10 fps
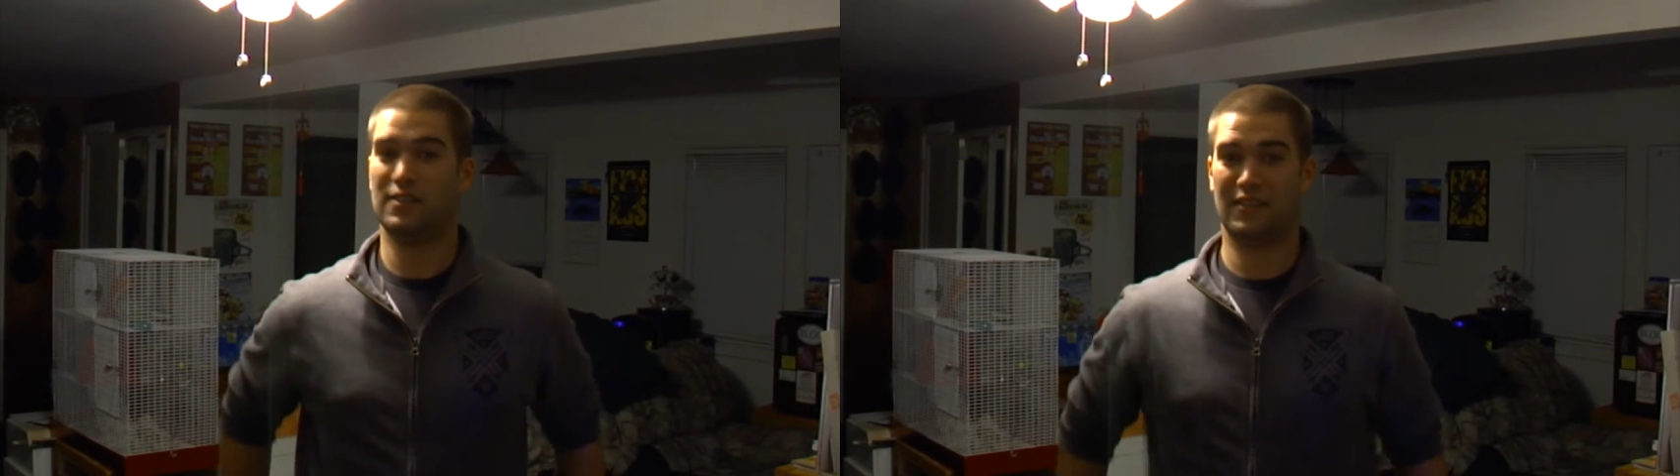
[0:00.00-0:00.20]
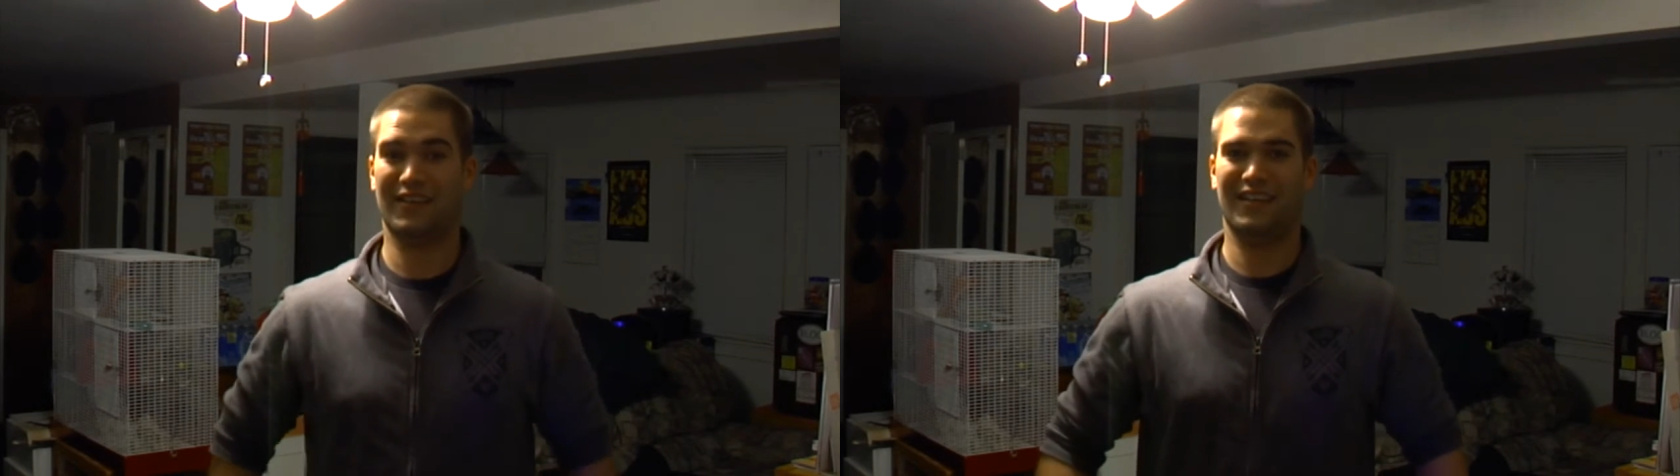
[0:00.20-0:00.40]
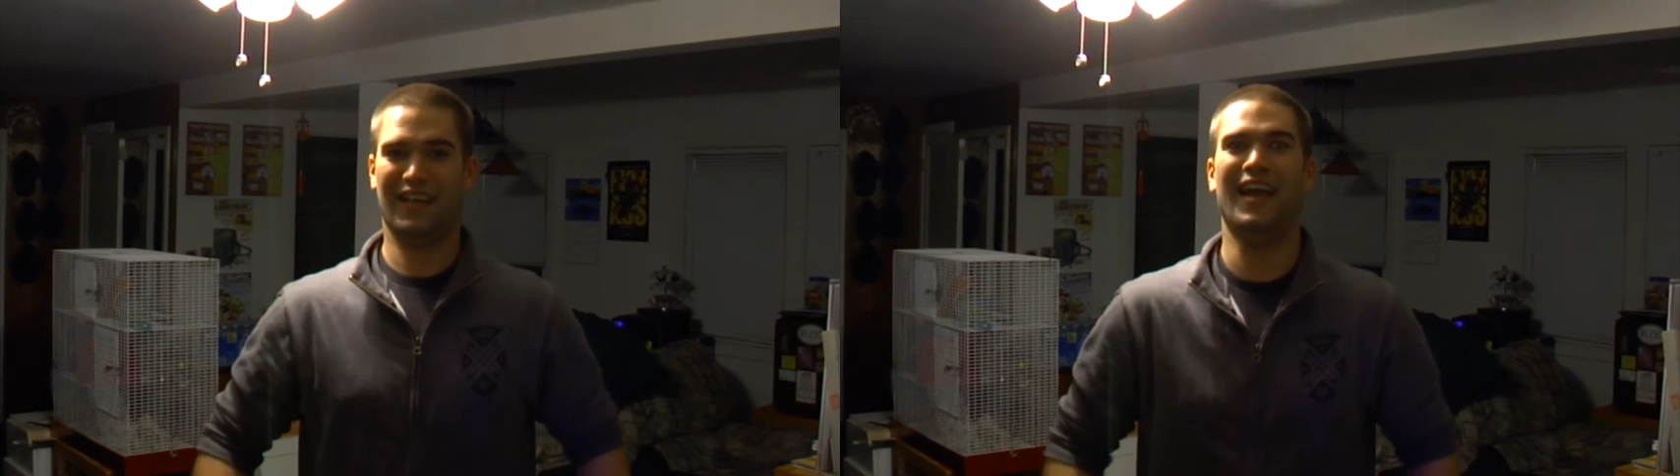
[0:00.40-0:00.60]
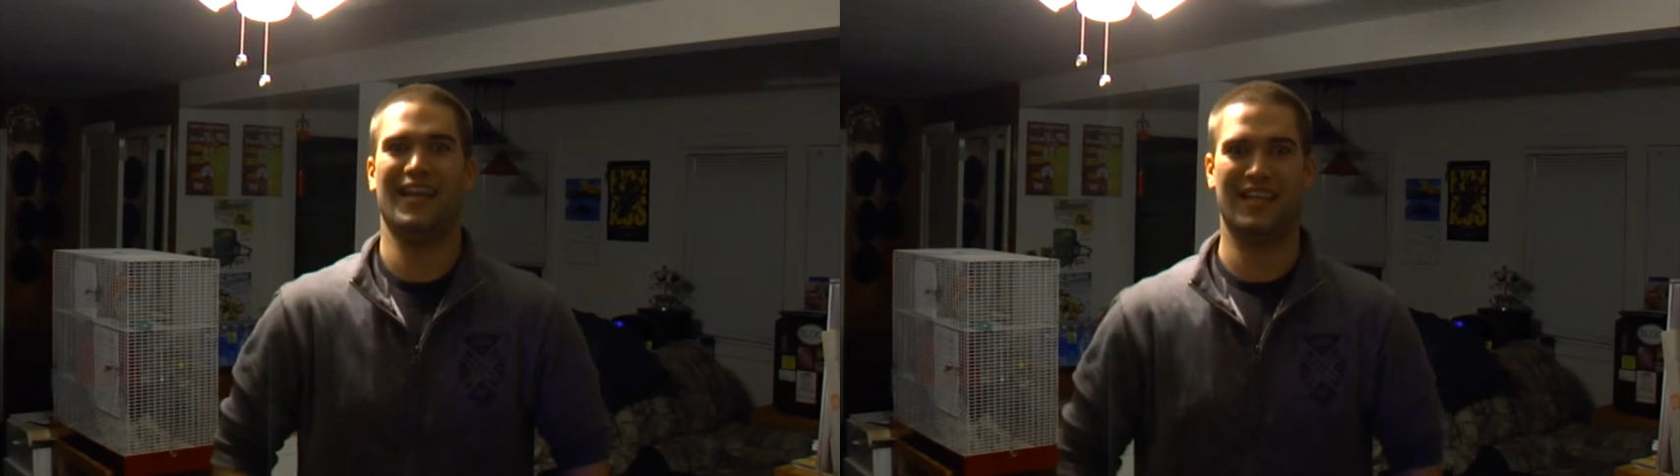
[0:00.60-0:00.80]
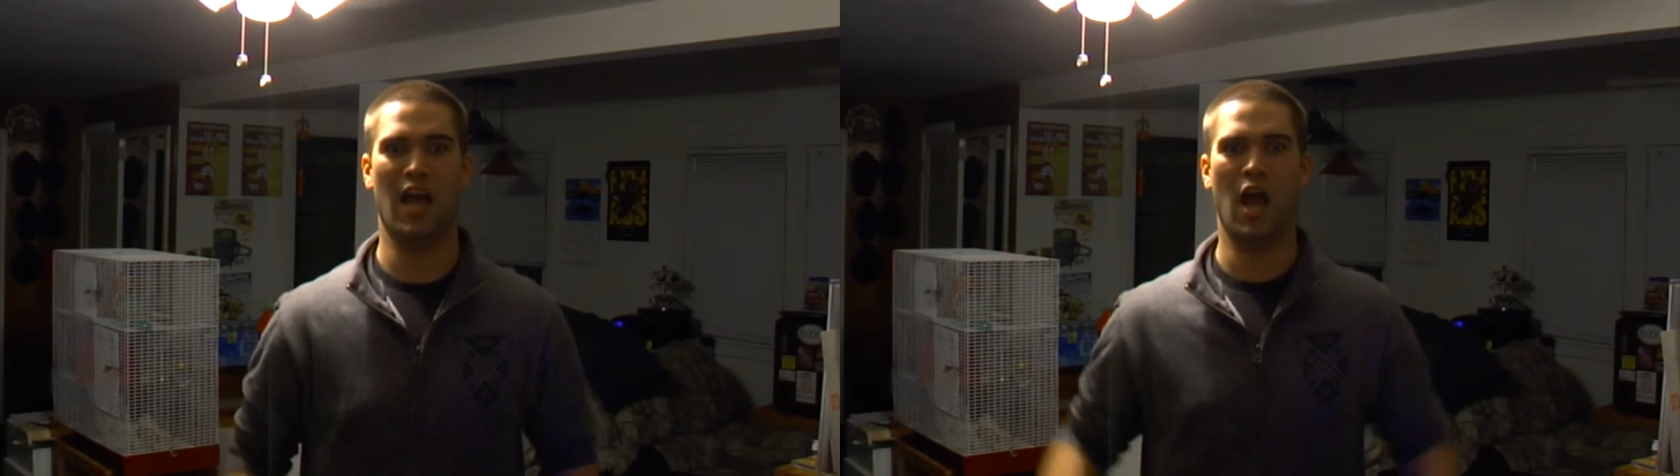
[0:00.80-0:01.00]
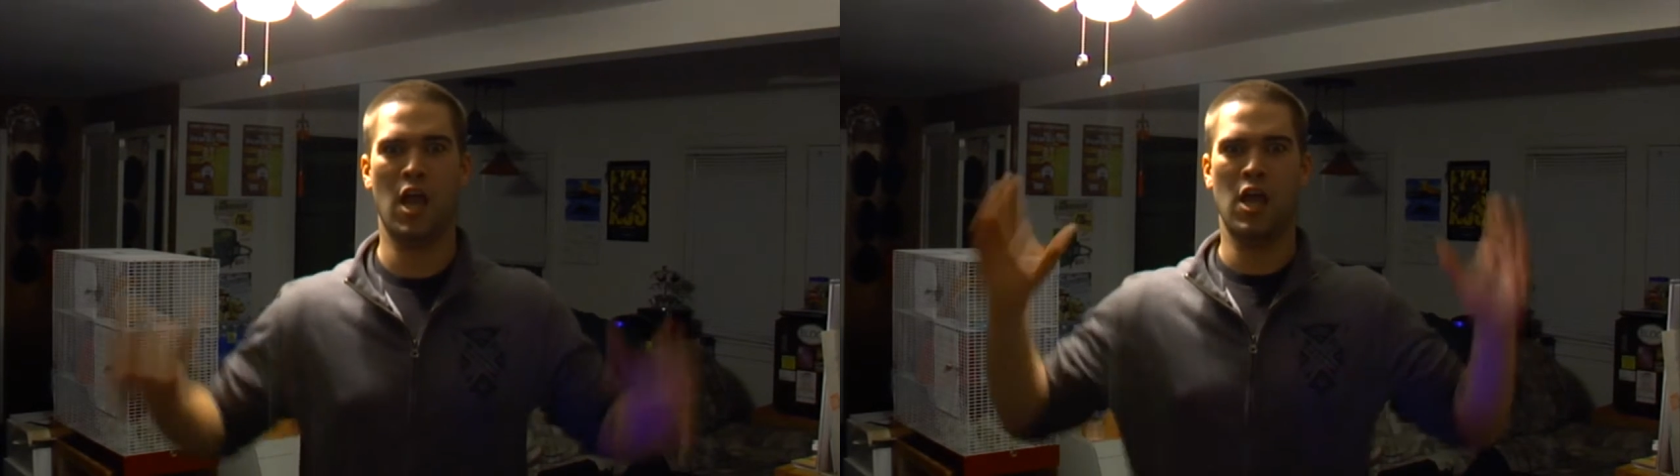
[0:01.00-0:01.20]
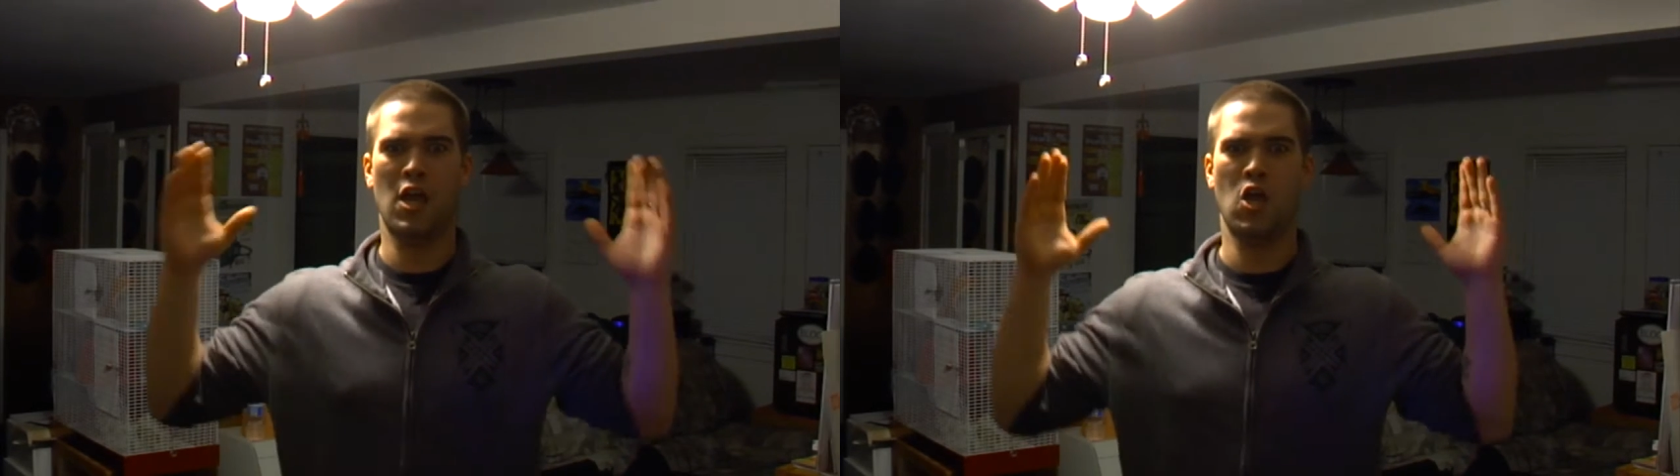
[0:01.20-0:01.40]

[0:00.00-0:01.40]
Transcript: a horse.